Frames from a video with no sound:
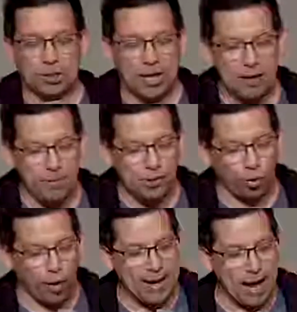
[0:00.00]
Jabez
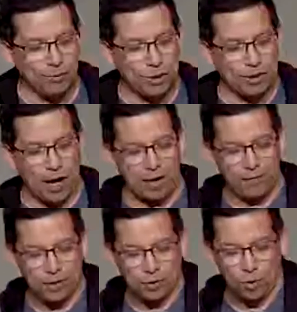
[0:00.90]
cried out to God
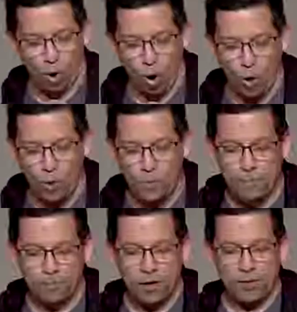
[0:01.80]
of Israel, "Oh,
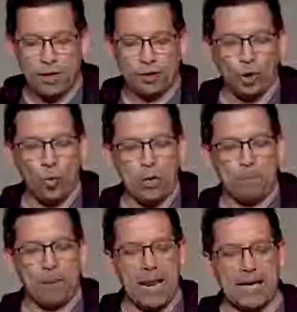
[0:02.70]
that you would
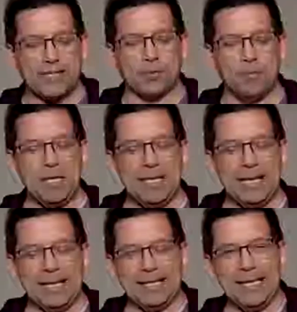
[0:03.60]
bless me
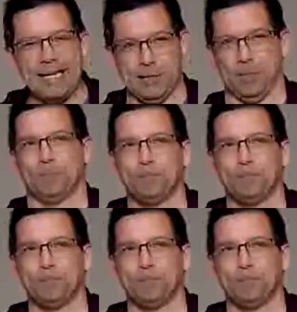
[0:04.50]
indeed."